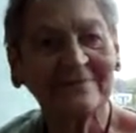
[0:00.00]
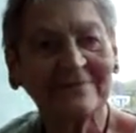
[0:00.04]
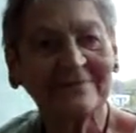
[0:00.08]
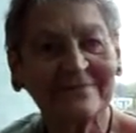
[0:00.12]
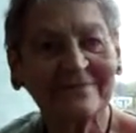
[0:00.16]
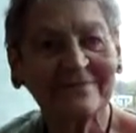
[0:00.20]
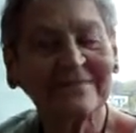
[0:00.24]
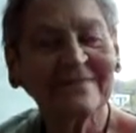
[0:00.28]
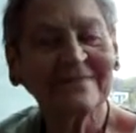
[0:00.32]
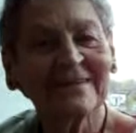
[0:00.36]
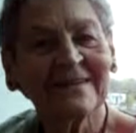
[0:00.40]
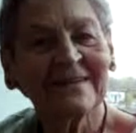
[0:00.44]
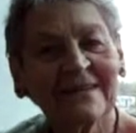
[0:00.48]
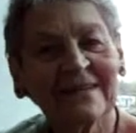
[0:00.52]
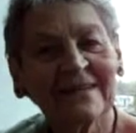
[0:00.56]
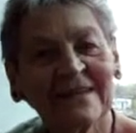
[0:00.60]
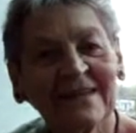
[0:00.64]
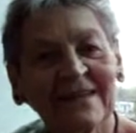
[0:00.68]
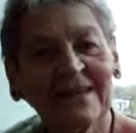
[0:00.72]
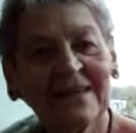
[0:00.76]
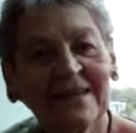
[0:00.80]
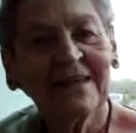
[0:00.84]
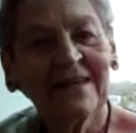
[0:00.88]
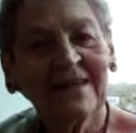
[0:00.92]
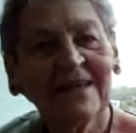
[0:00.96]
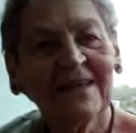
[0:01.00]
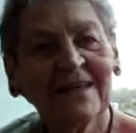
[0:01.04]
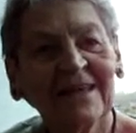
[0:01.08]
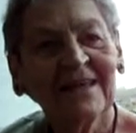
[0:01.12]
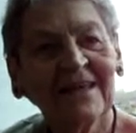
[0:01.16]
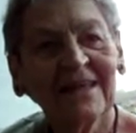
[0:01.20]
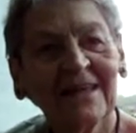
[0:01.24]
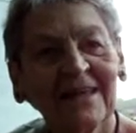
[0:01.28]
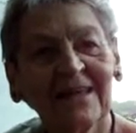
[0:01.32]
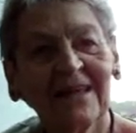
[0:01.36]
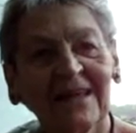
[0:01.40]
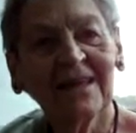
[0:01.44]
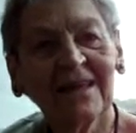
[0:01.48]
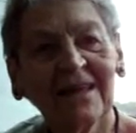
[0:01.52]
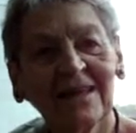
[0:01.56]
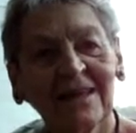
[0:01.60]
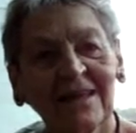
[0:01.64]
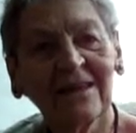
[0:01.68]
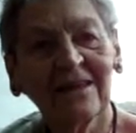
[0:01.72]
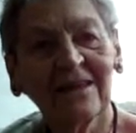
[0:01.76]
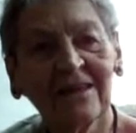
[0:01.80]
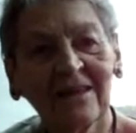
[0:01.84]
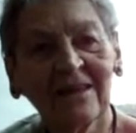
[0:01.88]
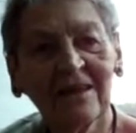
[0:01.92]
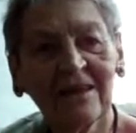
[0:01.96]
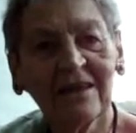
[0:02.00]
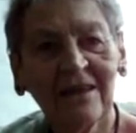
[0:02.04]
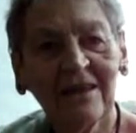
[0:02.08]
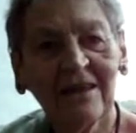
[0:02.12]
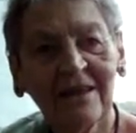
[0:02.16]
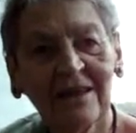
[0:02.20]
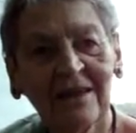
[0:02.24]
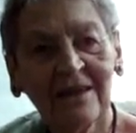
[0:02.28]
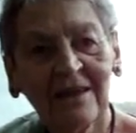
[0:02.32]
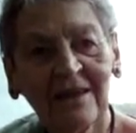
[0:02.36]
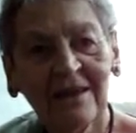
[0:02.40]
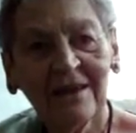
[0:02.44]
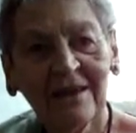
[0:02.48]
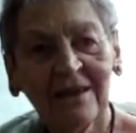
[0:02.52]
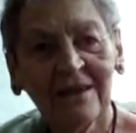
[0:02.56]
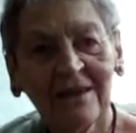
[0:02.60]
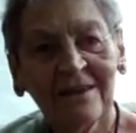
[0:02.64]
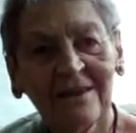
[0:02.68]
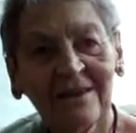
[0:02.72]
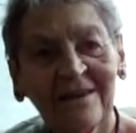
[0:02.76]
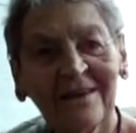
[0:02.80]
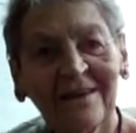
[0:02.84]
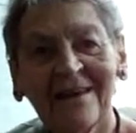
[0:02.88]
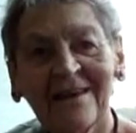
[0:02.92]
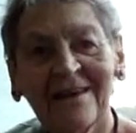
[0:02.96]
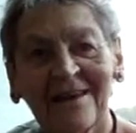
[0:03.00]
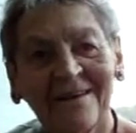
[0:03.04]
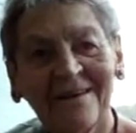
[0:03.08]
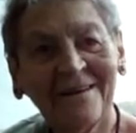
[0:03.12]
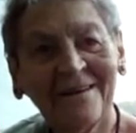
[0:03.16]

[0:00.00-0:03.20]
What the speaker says: So you're also a minister. I heard. I learned